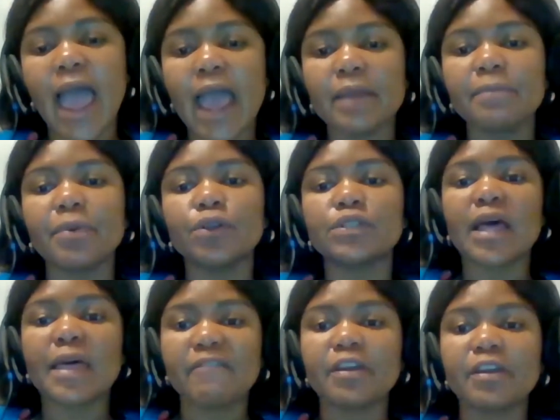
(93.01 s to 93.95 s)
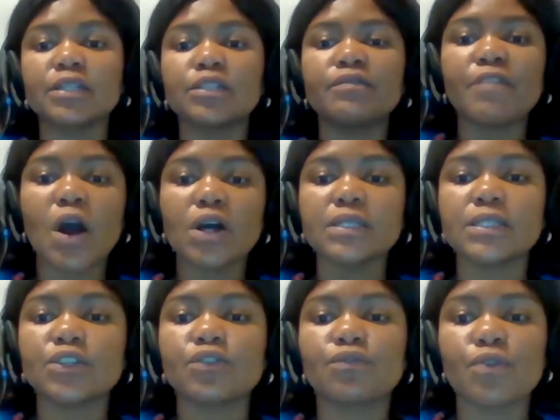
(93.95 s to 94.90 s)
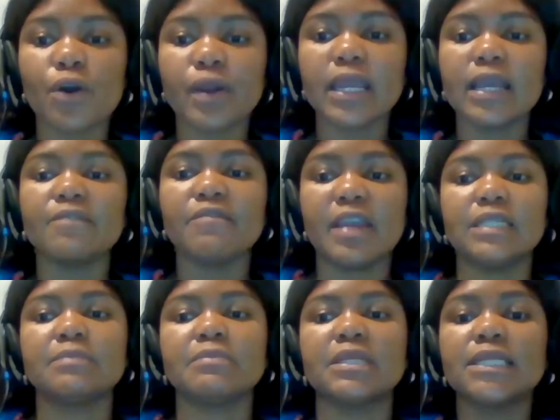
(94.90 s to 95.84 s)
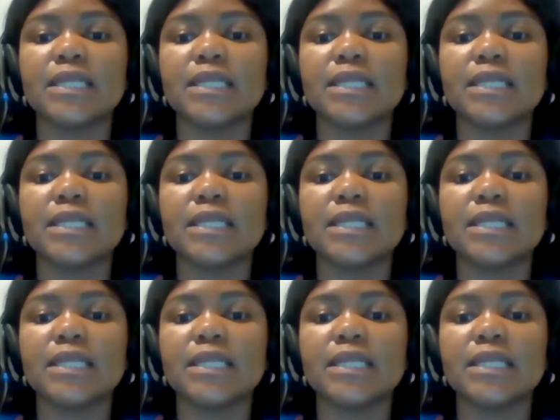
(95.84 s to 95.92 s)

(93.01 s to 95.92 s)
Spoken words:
and build South Africa's fast-growing investment